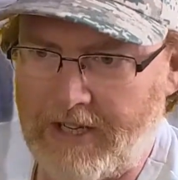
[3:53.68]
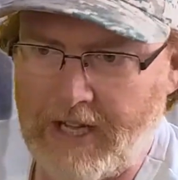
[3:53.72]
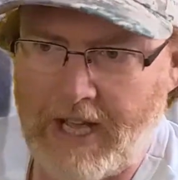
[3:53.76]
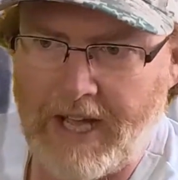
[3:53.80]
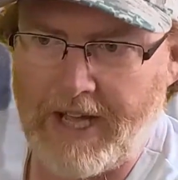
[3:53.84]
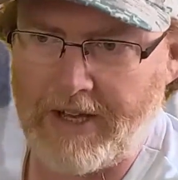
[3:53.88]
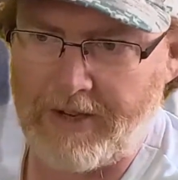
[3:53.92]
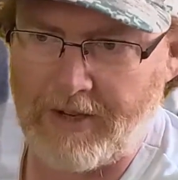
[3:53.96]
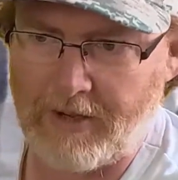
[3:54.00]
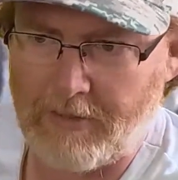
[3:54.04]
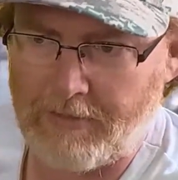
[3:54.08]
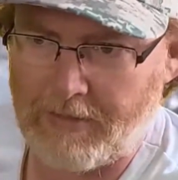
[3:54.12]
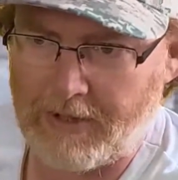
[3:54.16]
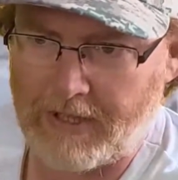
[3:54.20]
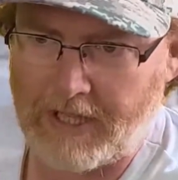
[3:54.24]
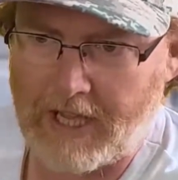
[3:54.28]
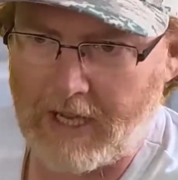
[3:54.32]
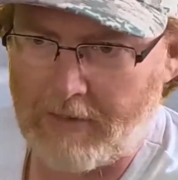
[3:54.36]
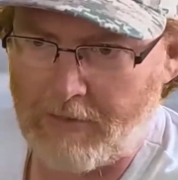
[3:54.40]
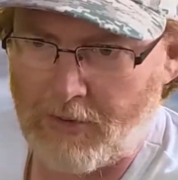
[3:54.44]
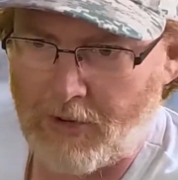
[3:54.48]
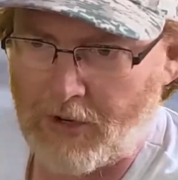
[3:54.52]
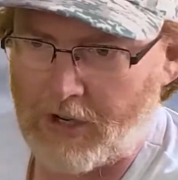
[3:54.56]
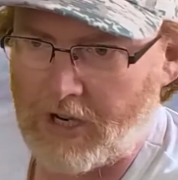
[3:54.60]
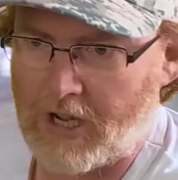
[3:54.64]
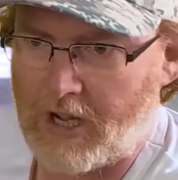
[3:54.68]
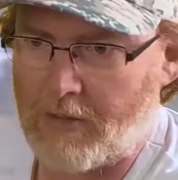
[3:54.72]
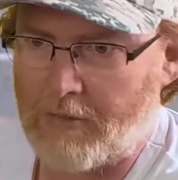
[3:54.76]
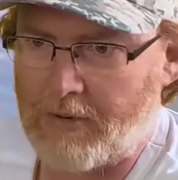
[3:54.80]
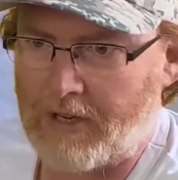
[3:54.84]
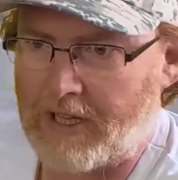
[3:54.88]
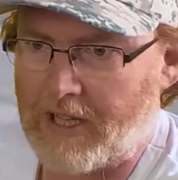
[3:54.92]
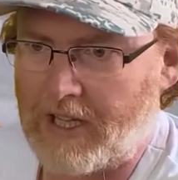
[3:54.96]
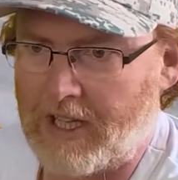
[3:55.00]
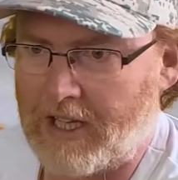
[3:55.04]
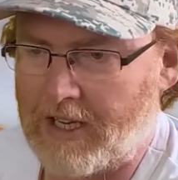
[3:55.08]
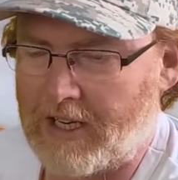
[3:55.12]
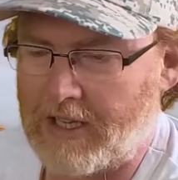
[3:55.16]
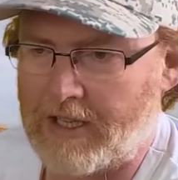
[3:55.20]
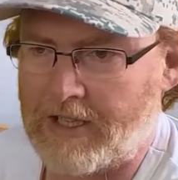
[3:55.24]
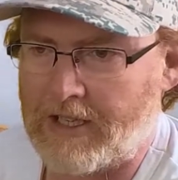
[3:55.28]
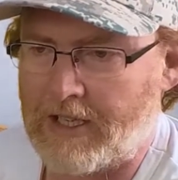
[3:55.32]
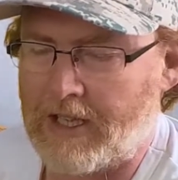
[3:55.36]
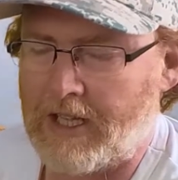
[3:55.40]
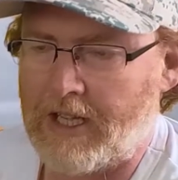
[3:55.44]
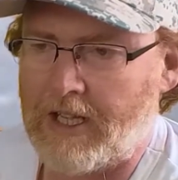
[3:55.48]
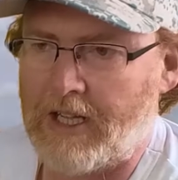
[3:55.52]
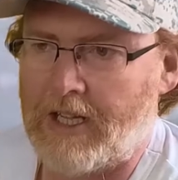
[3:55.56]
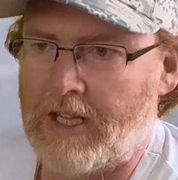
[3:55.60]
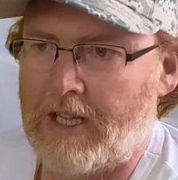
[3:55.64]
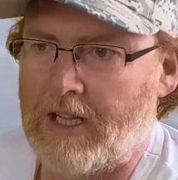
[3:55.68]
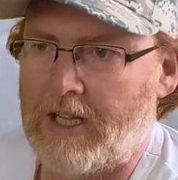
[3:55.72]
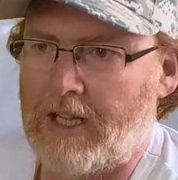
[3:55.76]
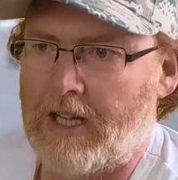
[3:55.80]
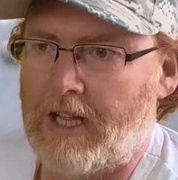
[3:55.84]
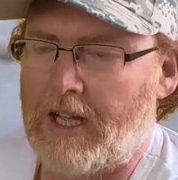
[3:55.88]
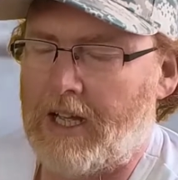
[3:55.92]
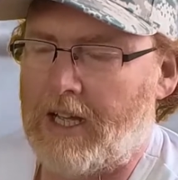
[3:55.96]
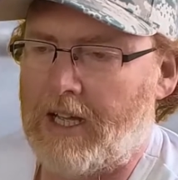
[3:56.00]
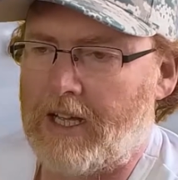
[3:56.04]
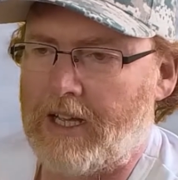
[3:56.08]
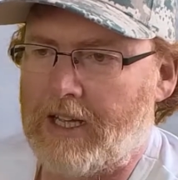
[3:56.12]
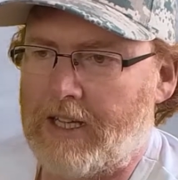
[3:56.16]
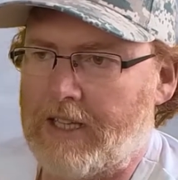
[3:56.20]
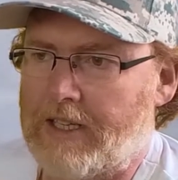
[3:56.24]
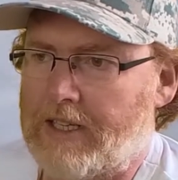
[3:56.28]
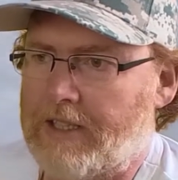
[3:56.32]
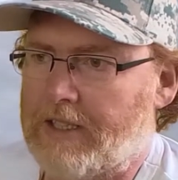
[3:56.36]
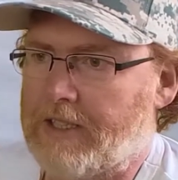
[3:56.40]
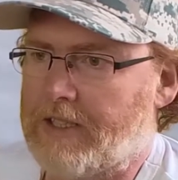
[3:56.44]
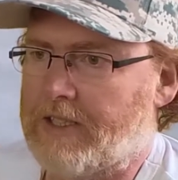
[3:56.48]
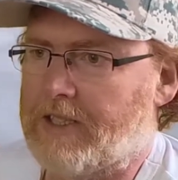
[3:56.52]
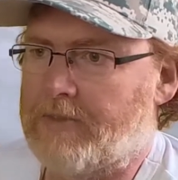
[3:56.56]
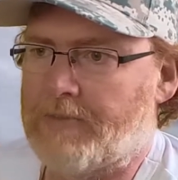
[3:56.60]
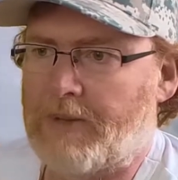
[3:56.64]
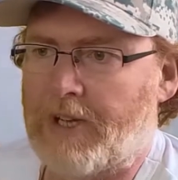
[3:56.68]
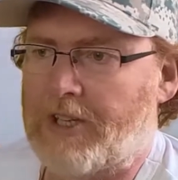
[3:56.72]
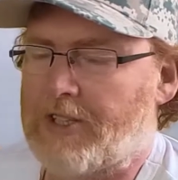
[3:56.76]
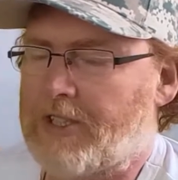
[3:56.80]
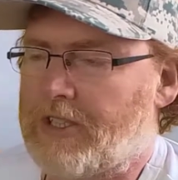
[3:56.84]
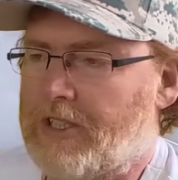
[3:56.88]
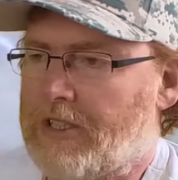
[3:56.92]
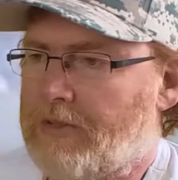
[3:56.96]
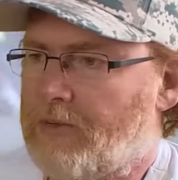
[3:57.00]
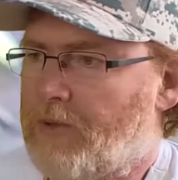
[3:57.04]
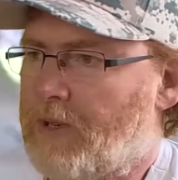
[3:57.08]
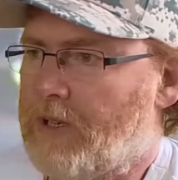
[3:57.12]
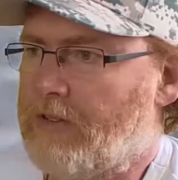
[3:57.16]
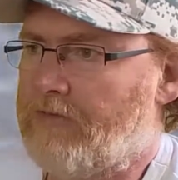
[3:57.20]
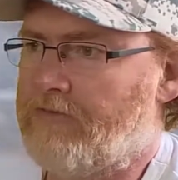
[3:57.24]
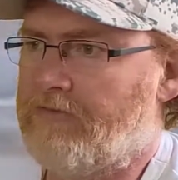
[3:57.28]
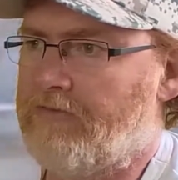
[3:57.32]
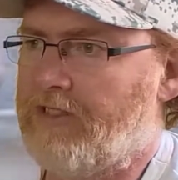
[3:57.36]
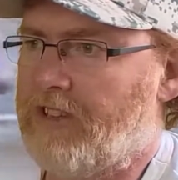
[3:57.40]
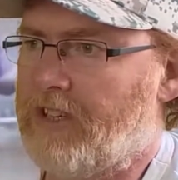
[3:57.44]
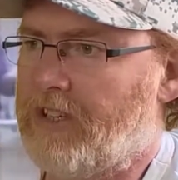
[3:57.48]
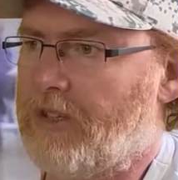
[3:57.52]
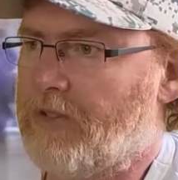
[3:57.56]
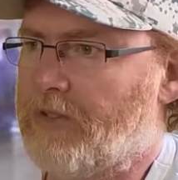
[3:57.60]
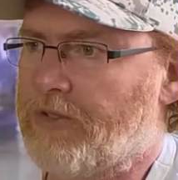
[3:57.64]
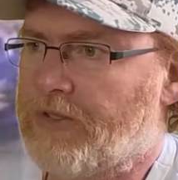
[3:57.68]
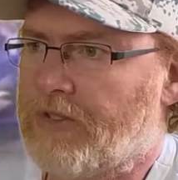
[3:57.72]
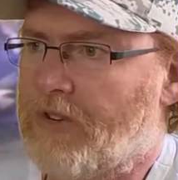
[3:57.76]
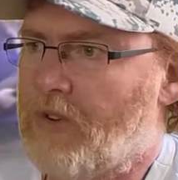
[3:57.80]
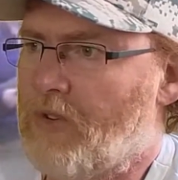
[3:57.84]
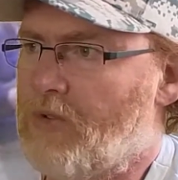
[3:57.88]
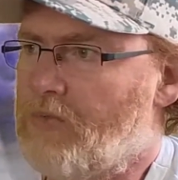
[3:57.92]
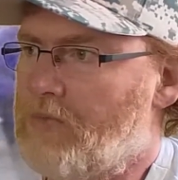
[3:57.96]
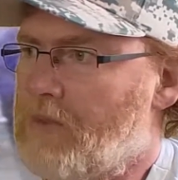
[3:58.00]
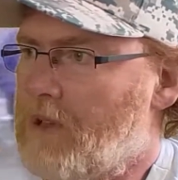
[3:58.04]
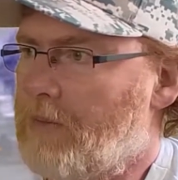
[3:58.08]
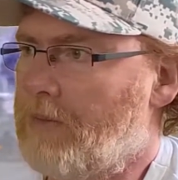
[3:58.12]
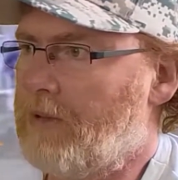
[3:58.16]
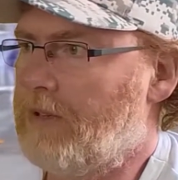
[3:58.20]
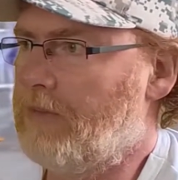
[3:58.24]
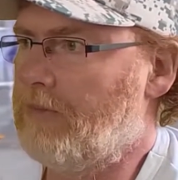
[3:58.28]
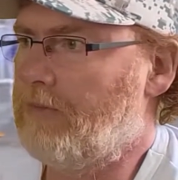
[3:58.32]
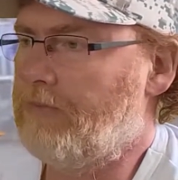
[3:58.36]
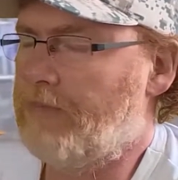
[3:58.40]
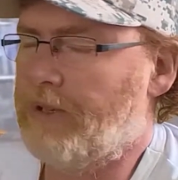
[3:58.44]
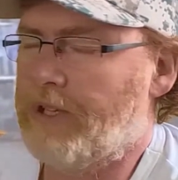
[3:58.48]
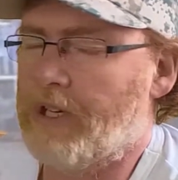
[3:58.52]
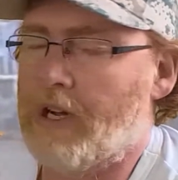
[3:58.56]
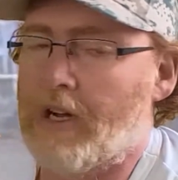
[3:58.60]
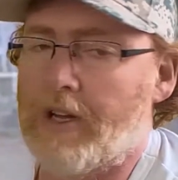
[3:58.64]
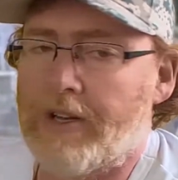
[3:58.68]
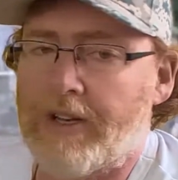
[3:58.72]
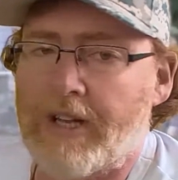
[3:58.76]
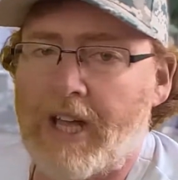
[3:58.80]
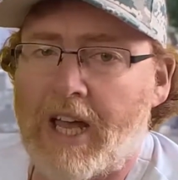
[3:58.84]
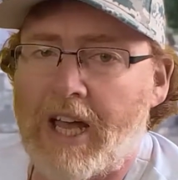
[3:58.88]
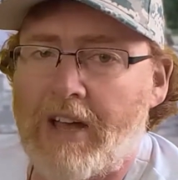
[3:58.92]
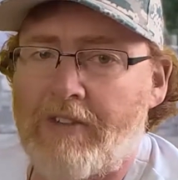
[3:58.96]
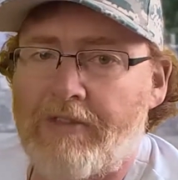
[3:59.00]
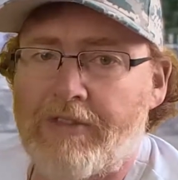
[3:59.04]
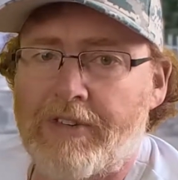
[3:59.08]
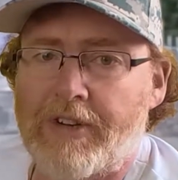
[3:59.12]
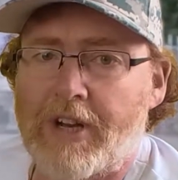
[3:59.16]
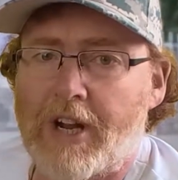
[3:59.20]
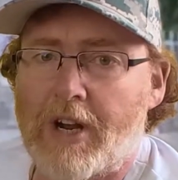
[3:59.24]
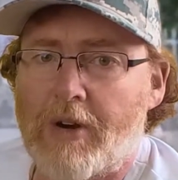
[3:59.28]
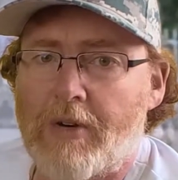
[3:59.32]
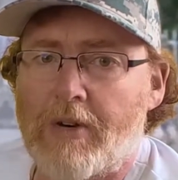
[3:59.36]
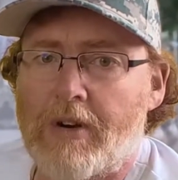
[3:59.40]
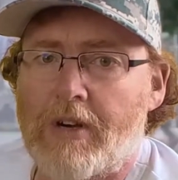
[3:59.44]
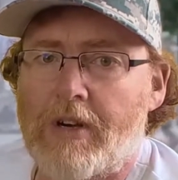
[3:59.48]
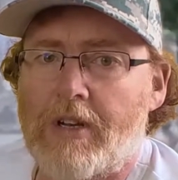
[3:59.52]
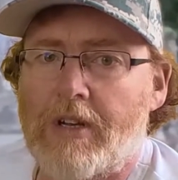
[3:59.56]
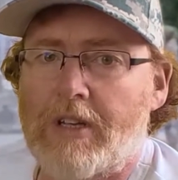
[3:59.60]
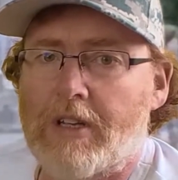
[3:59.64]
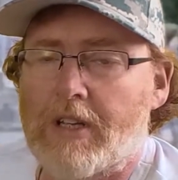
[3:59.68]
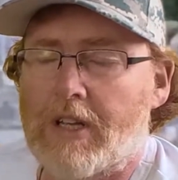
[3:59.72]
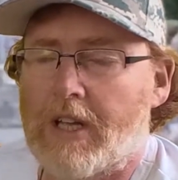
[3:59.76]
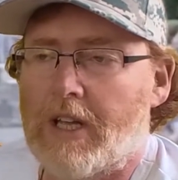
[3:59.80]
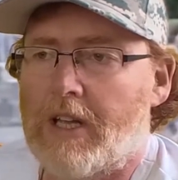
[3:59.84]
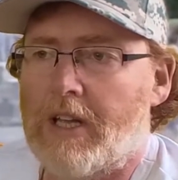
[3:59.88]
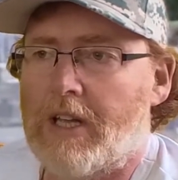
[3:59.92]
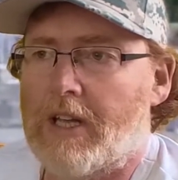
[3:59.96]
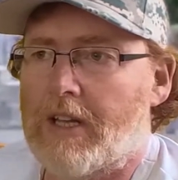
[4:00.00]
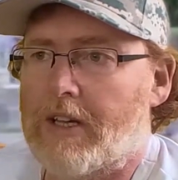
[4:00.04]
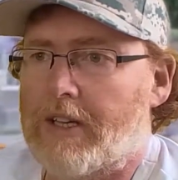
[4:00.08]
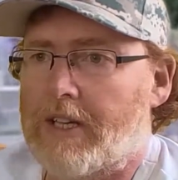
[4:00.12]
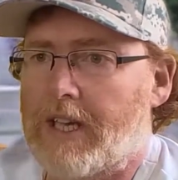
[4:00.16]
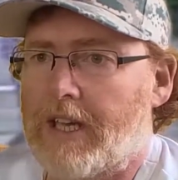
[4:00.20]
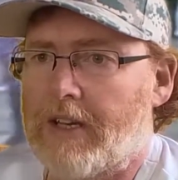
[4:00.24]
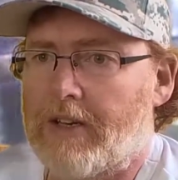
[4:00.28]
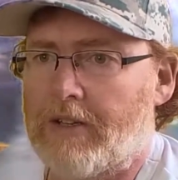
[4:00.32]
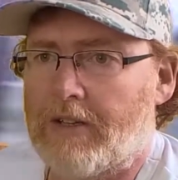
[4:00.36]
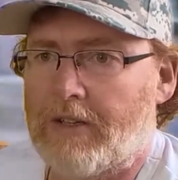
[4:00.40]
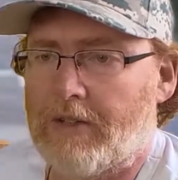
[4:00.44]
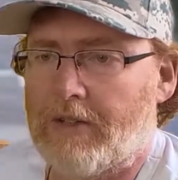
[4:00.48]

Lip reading: to add up and get more complicated, especially when videos go maybe beyond half an hour, get